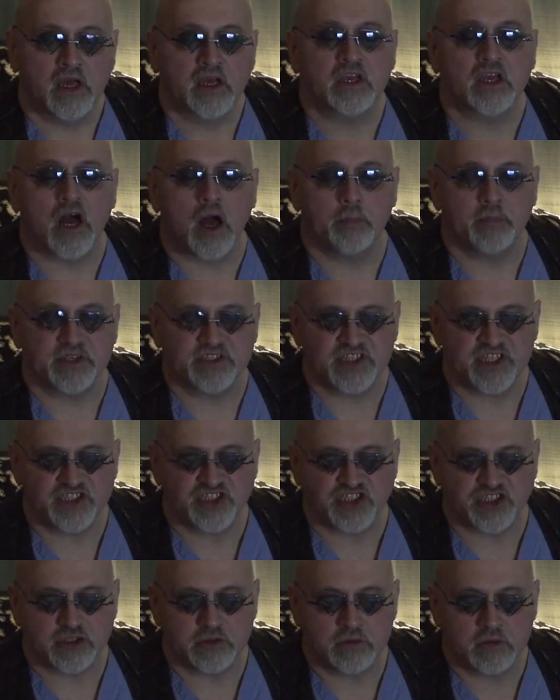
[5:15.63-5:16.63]

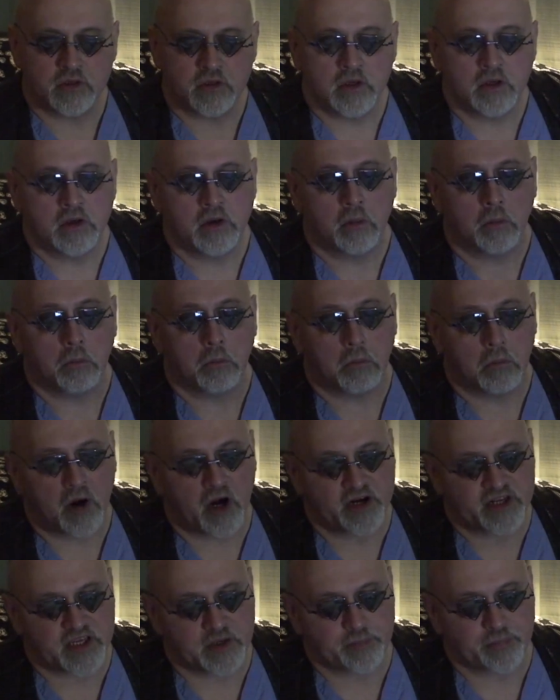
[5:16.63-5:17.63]
competition,
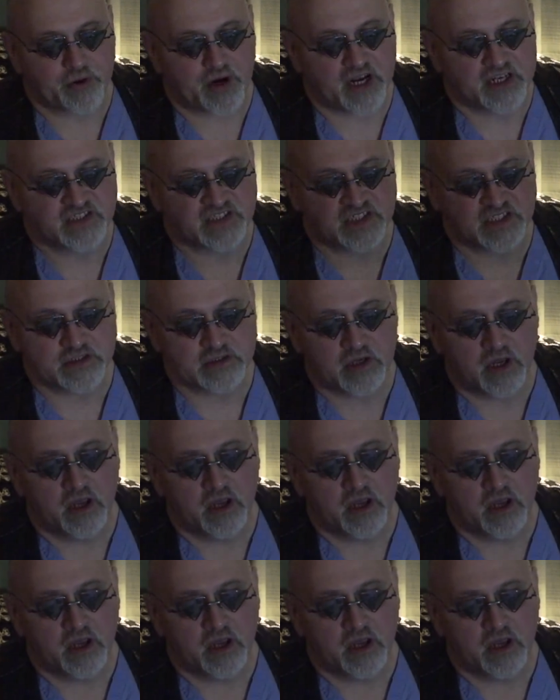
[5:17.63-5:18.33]
market pricing,